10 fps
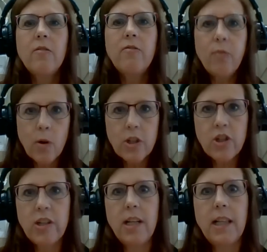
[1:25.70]

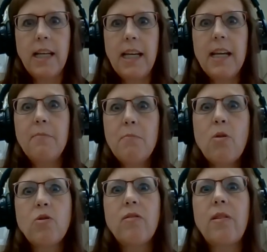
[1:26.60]
Fortunately,
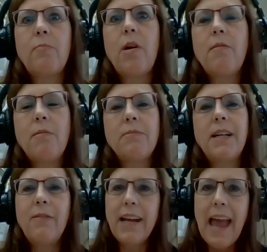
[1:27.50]
most of the problems
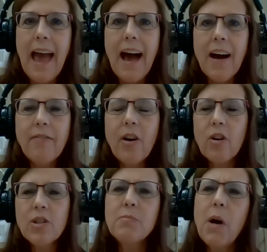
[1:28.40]
that we have
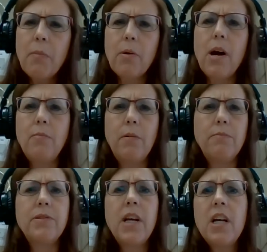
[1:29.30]
are small
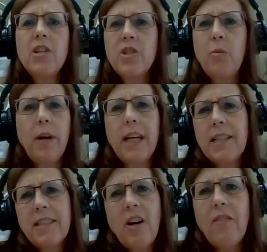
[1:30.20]
problems, so we
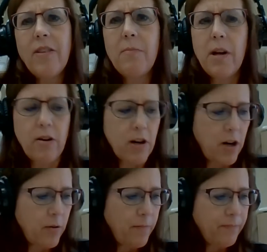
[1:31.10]
can solve them on our
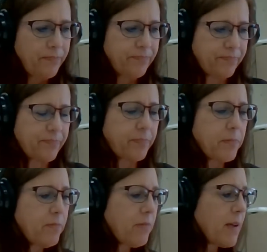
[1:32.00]
own.
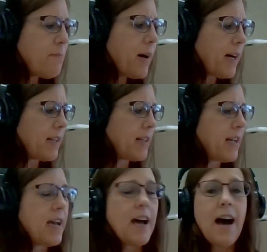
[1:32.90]
But
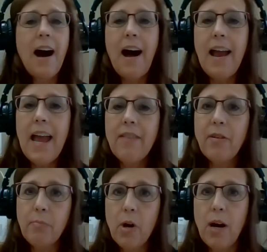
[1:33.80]
I have
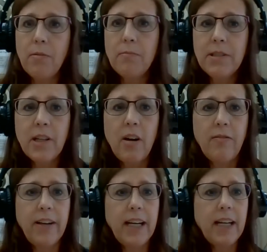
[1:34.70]
a problem
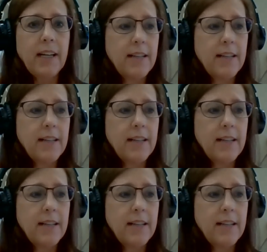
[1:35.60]
solving